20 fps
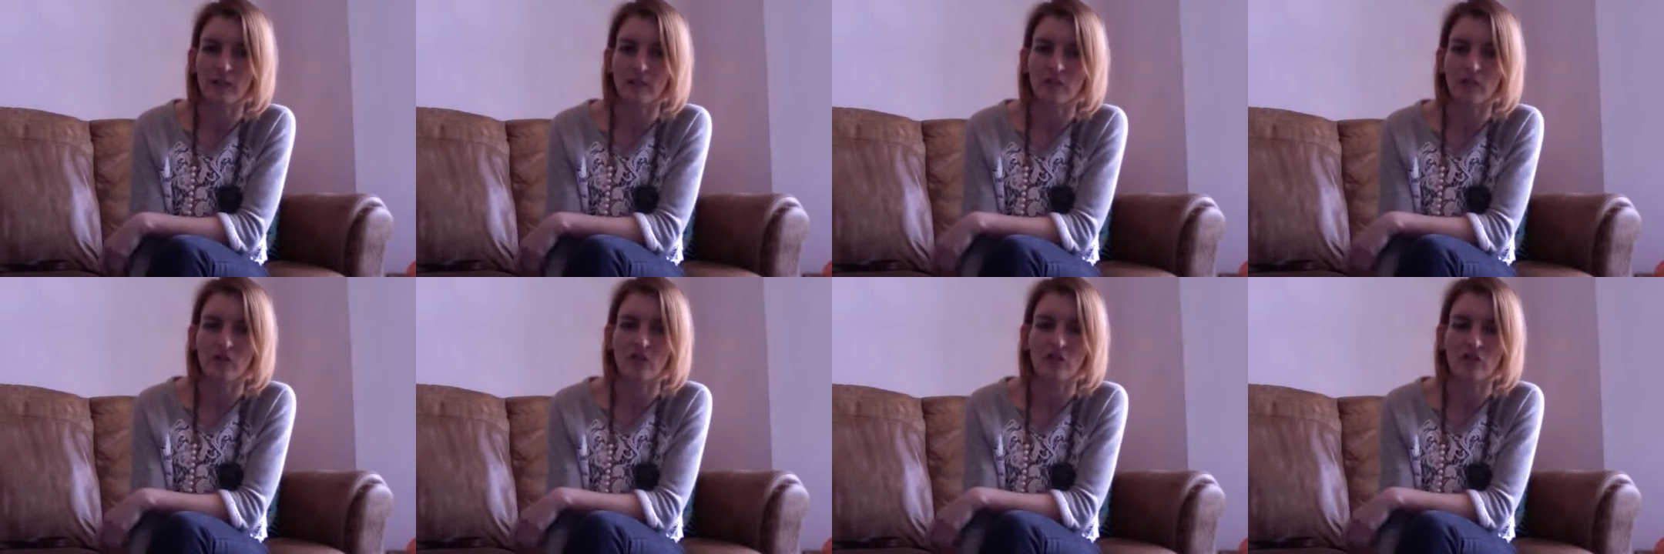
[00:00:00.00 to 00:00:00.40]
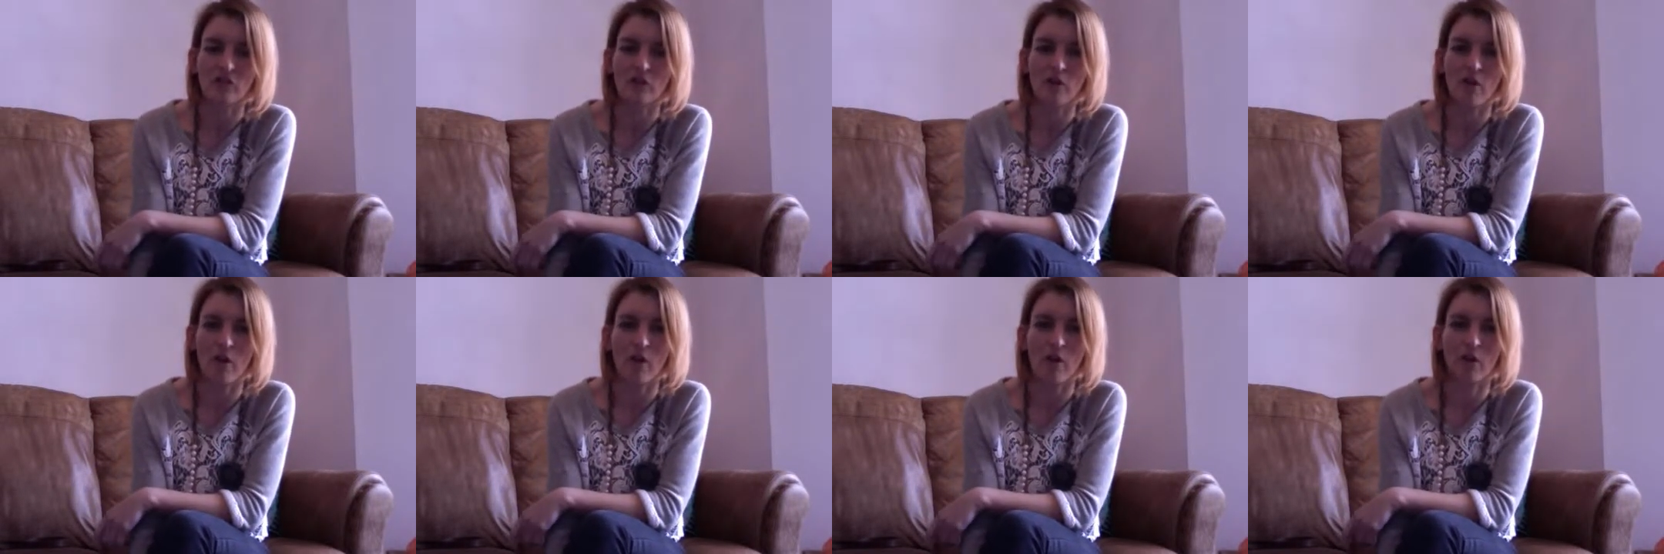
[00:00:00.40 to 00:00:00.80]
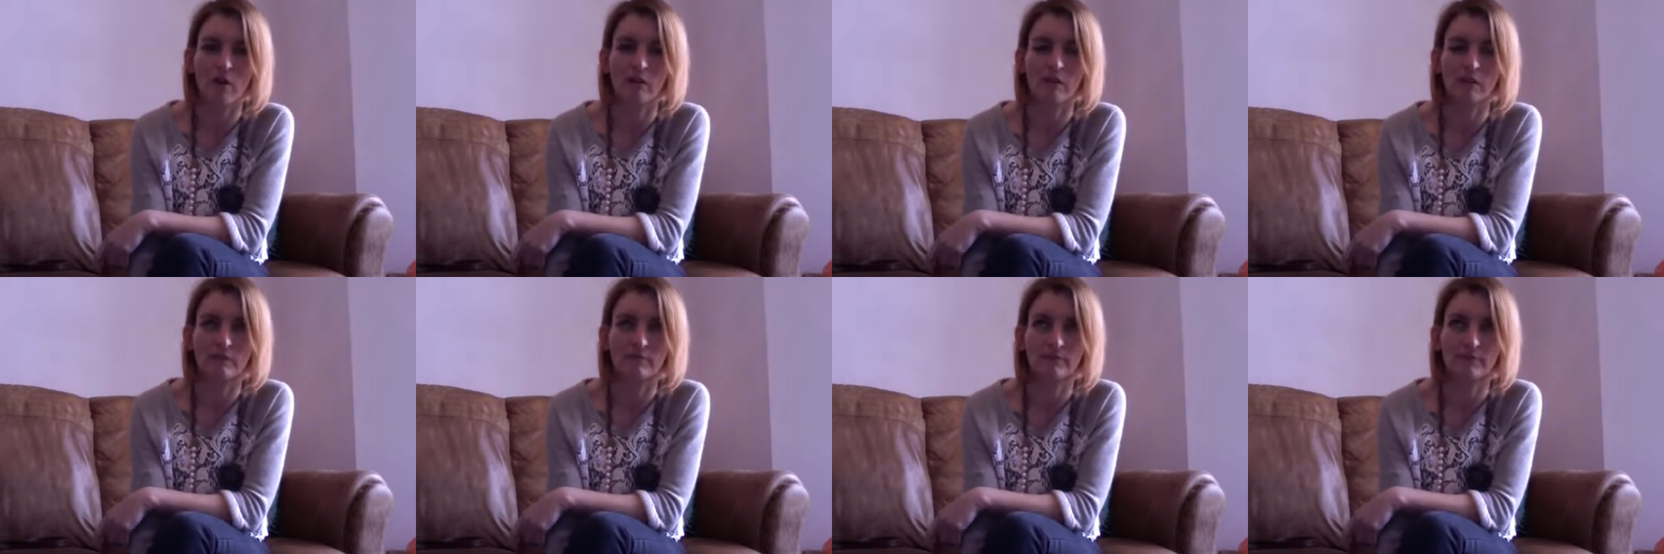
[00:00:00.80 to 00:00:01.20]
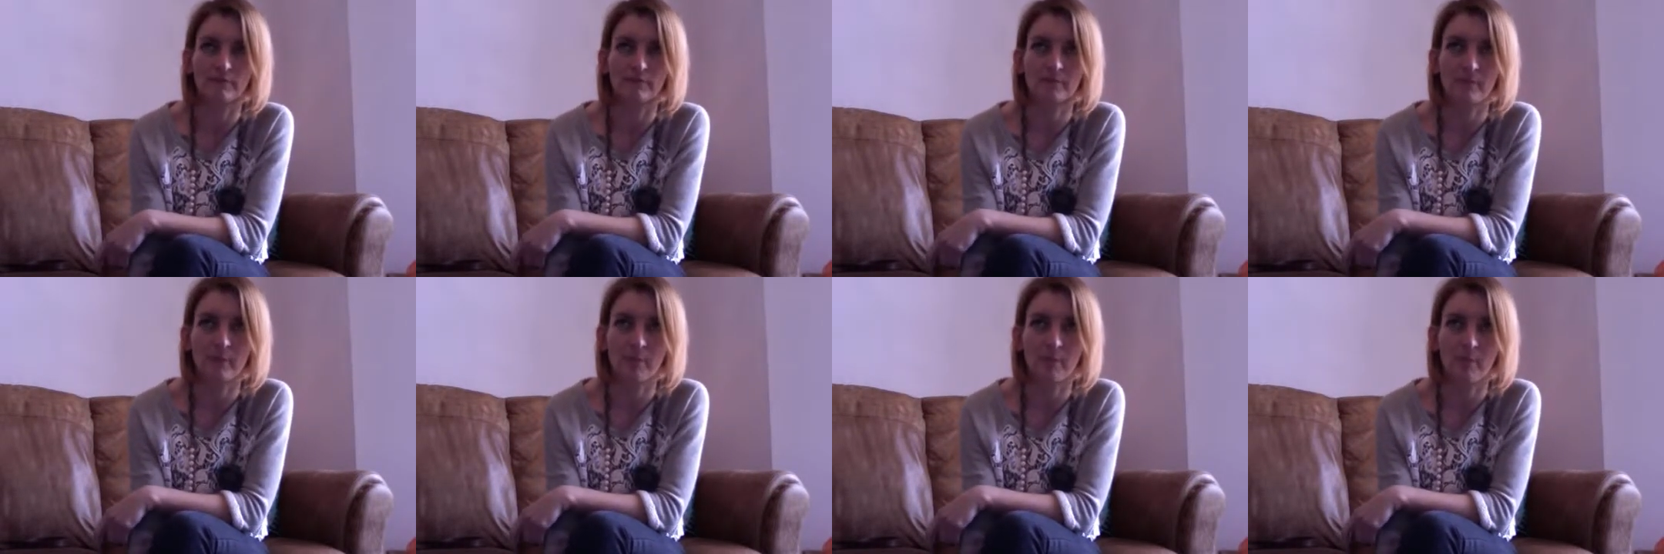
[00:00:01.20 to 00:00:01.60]
I'm just not
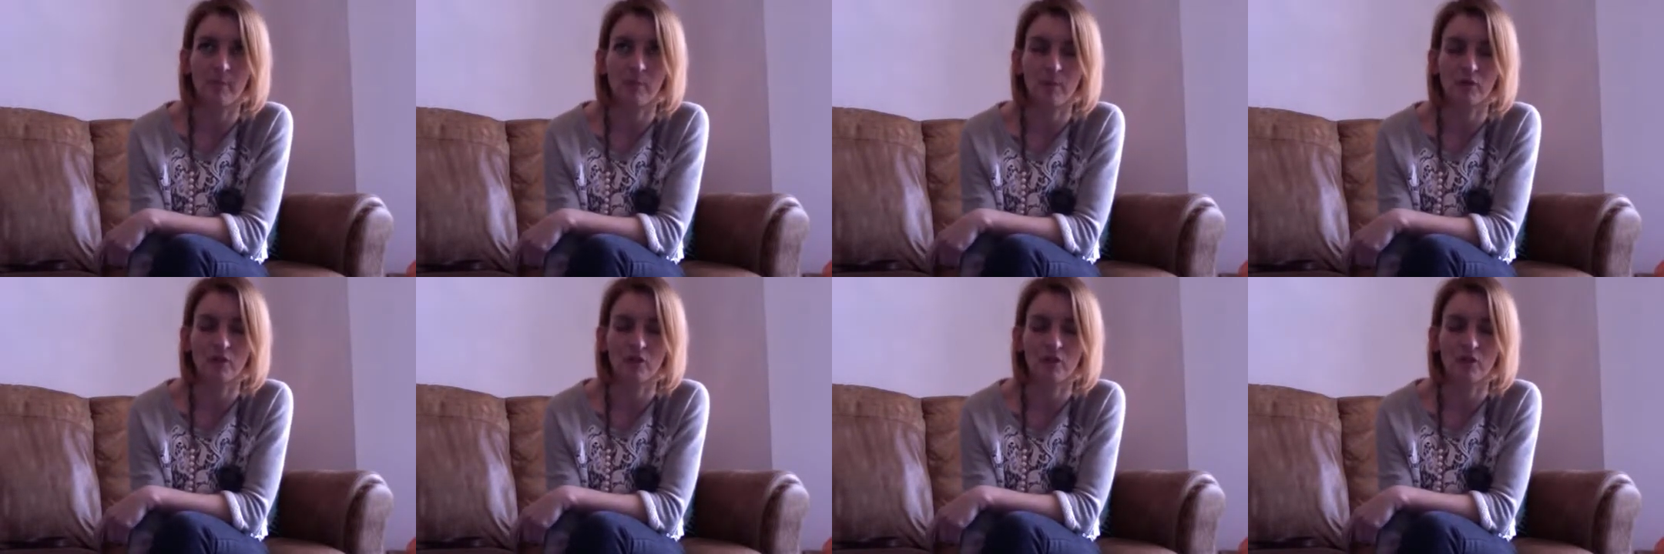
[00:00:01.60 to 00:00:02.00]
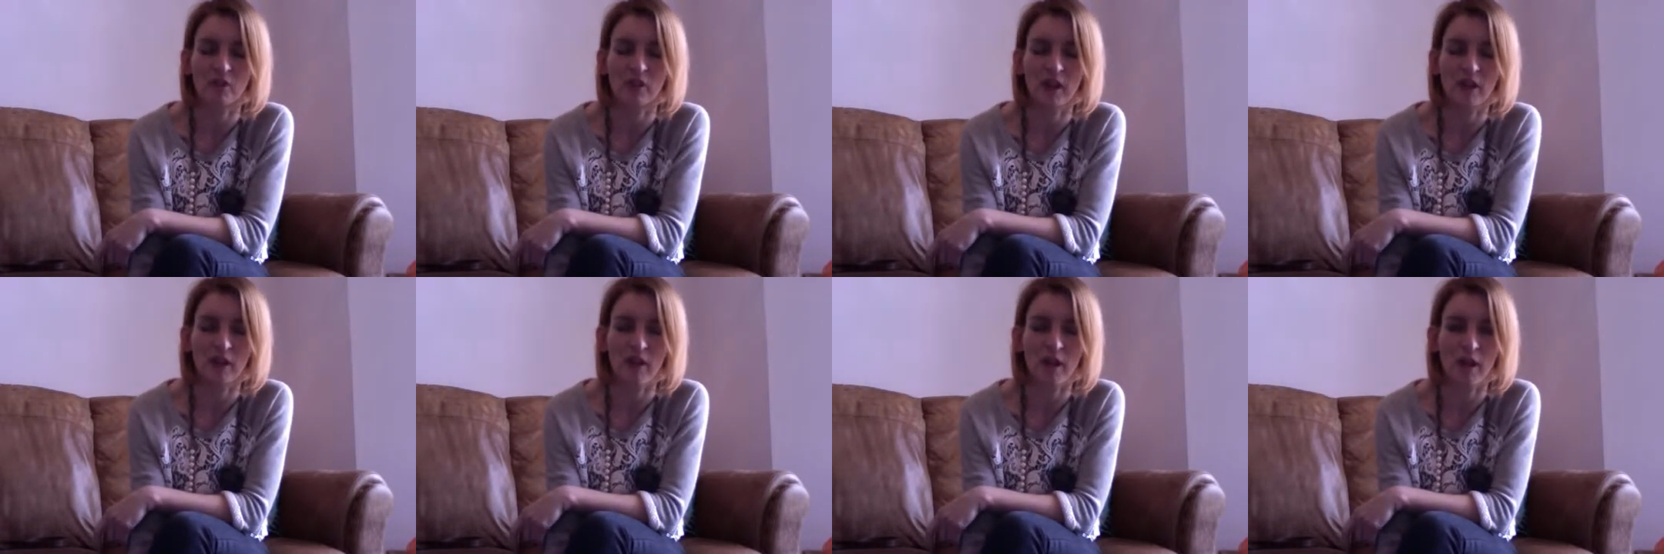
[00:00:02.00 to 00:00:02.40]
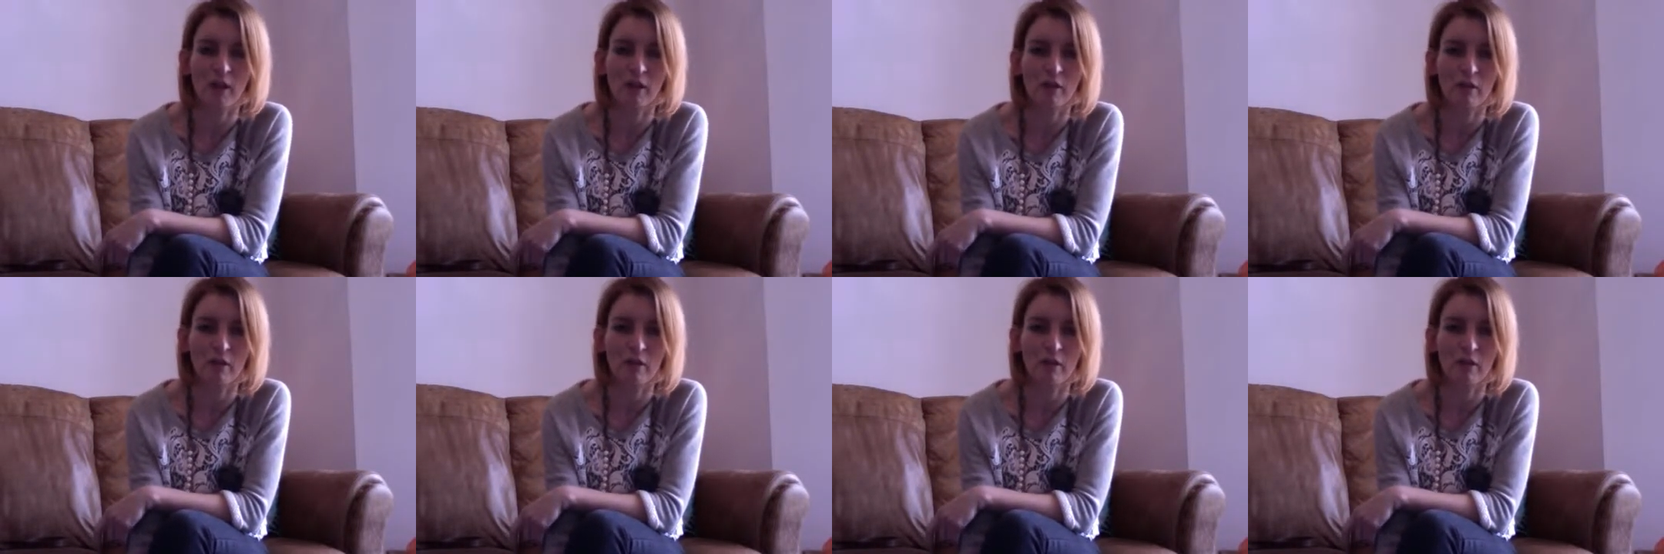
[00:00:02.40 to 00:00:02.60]
put together